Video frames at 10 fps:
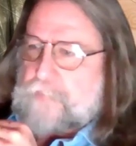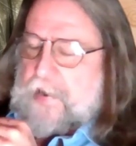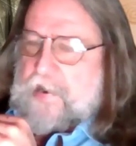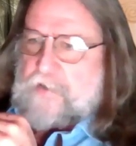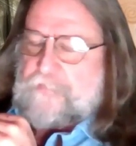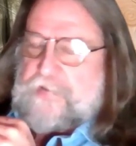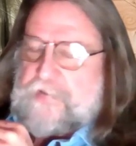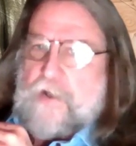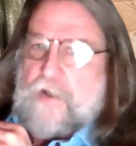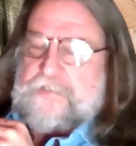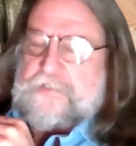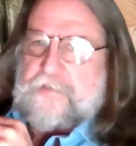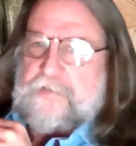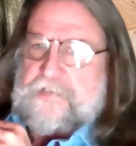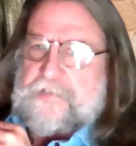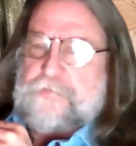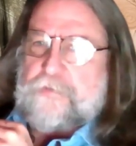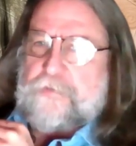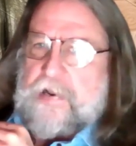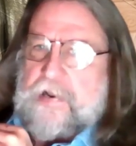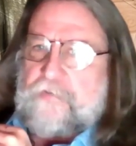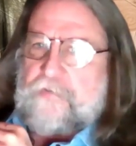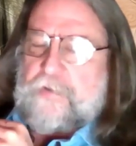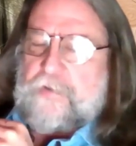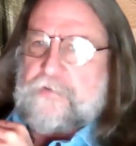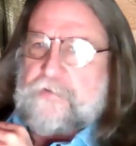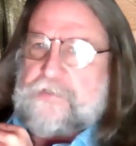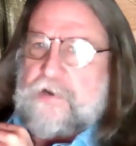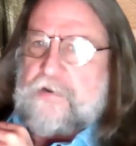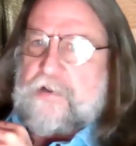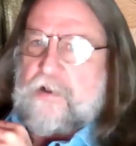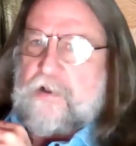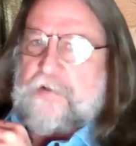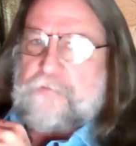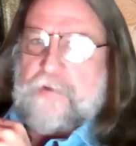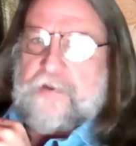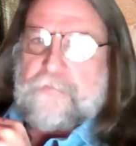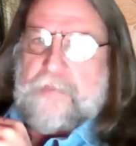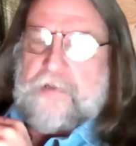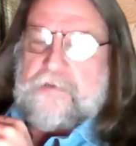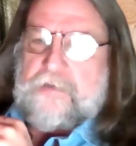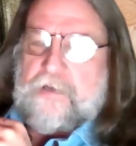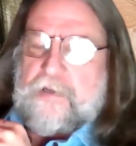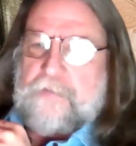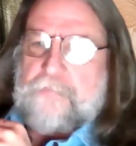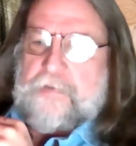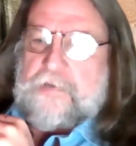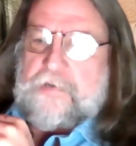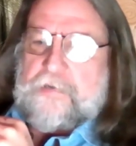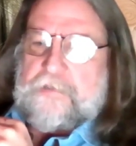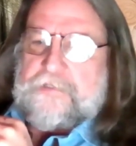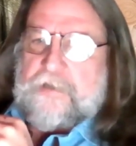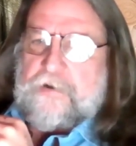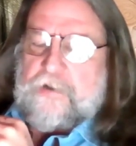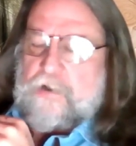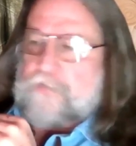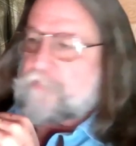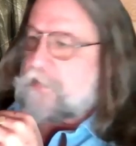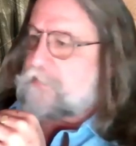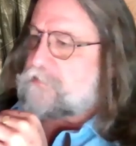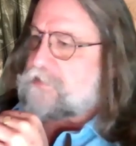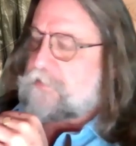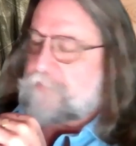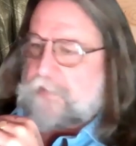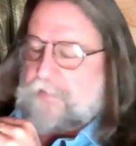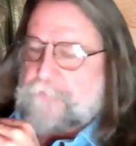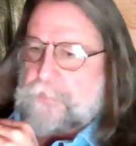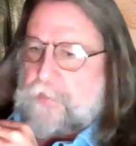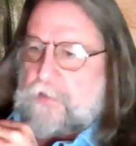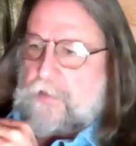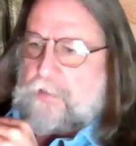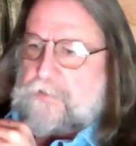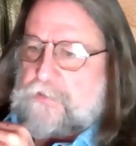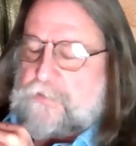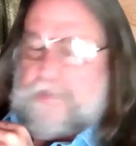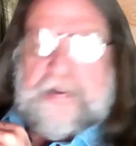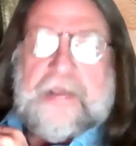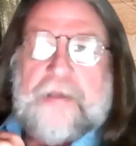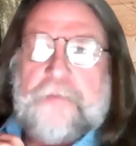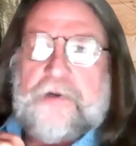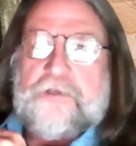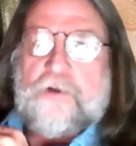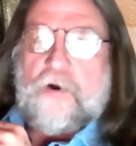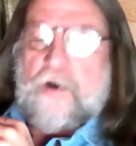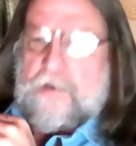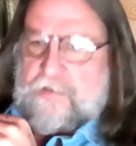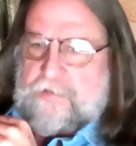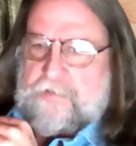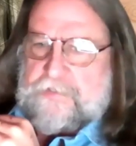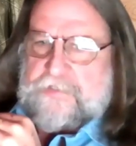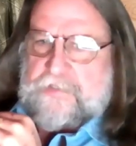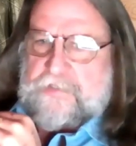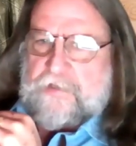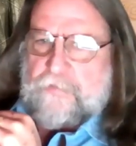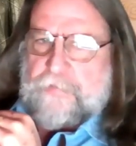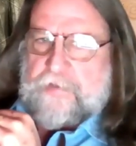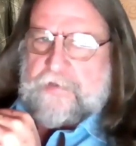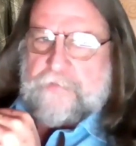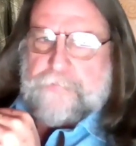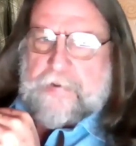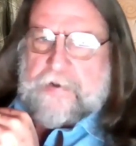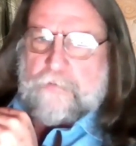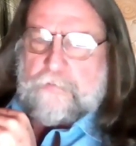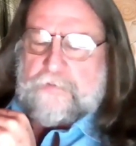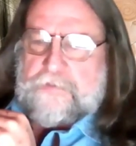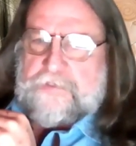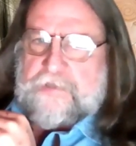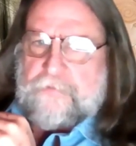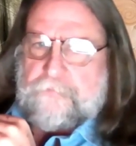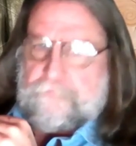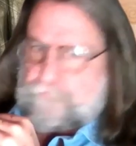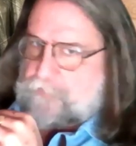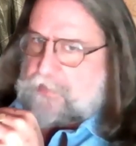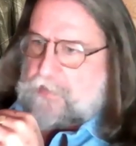biography? No, it's an exceptional biography. But if you're starting off, I recommend starting off rather simply. So today I'm going to talk just a little bit about some